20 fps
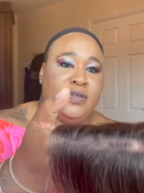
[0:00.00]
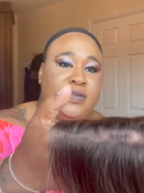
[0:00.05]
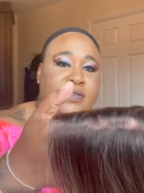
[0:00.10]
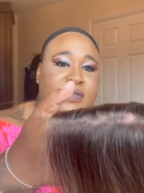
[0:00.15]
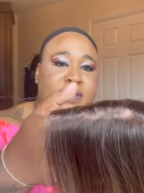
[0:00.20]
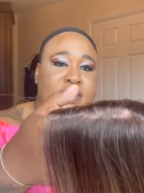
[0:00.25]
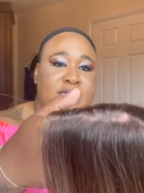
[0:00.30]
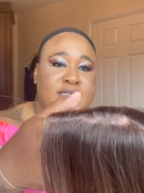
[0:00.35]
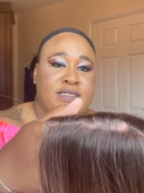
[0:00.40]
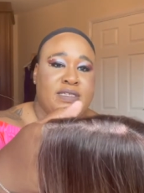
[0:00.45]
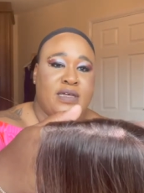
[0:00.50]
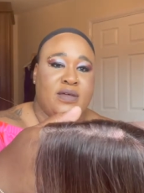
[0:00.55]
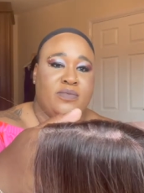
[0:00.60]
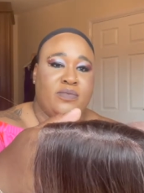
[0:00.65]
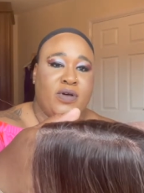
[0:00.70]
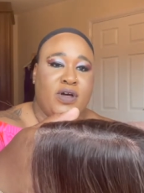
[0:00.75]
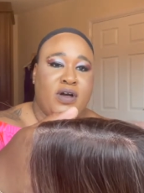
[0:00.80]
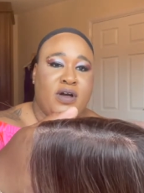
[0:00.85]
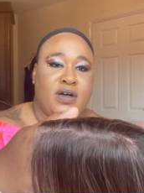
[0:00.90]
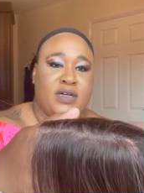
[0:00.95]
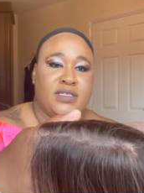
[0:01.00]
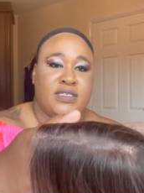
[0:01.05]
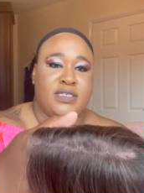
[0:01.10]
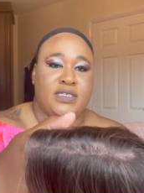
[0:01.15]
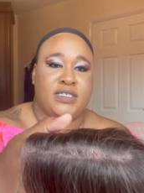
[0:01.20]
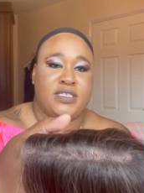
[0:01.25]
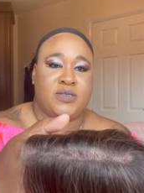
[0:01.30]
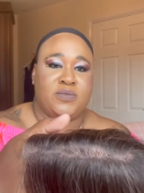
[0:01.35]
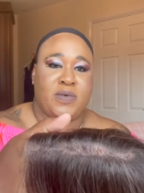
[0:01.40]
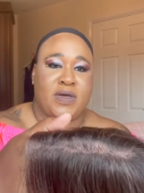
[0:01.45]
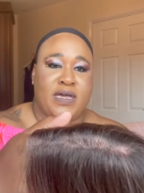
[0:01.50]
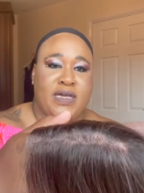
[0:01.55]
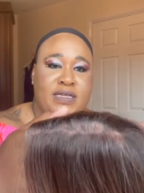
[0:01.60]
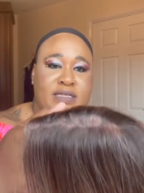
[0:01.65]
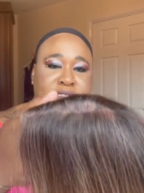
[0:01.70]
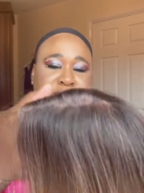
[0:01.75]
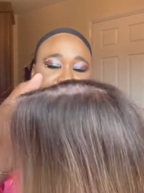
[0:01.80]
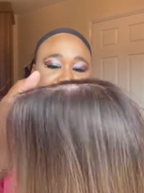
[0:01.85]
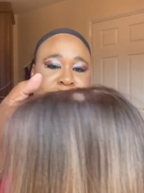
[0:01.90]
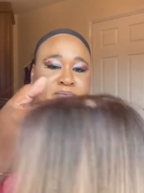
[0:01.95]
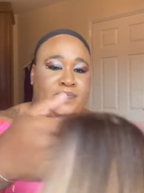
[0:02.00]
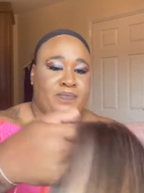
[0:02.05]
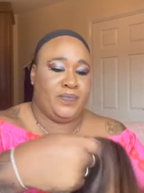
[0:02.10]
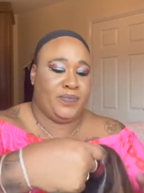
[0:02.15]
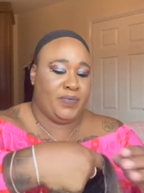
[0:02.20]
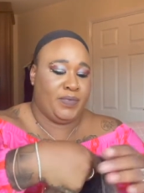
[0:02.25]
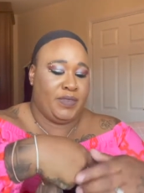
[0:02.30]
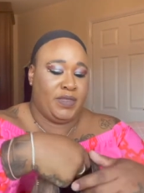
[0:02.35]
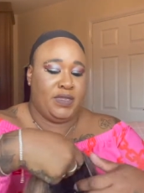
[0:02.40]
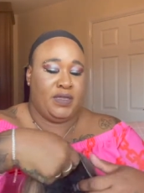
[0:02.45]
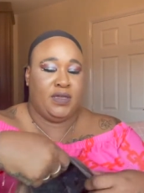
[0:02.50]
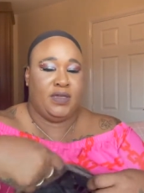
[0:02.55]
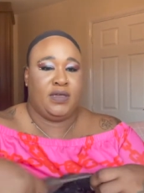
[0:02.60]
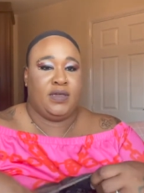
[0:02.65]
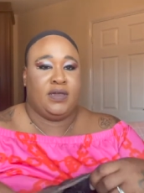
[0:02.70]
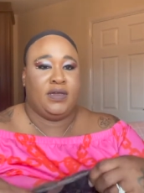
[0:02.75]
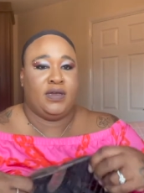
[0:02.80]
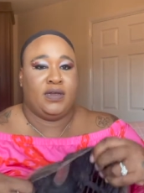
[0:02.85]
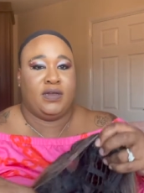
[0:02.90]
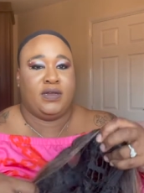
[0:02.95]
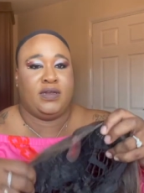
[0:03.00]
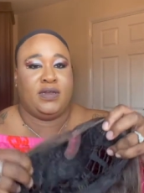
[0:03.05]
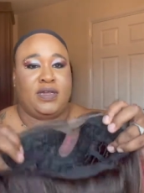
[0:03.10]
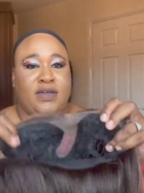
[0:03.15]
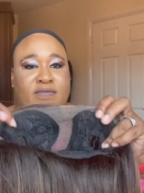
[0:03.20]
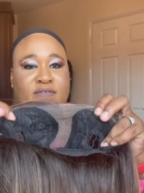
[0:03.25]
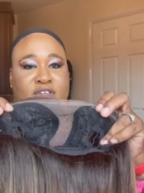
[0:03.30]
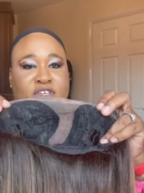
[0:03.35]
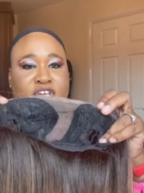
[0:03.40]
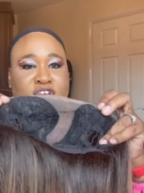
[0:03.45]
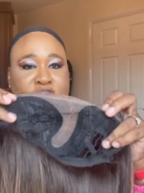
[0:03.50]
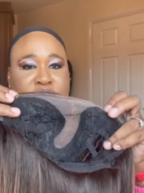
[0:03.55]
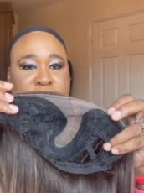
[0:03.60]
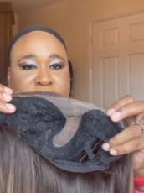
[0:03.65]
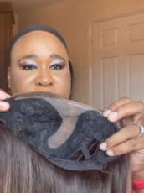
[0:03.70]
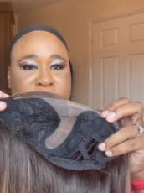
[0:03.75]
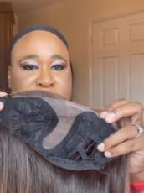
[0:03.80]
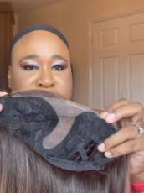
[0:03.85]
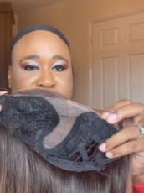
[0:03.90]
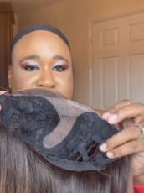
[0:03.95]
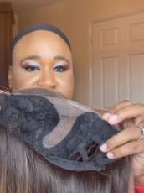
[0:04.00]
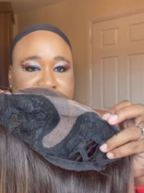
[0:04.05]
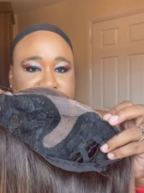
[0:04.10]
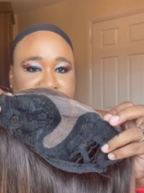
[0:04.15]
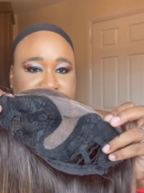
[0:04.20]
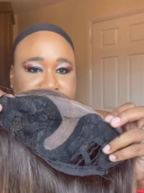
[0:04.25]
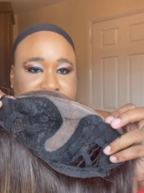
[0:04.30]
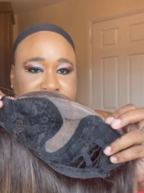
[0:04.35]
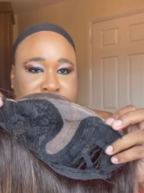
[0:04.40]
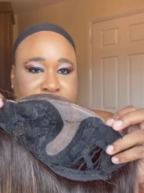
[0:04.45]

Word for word: there's that parting space. And have a comb in the right,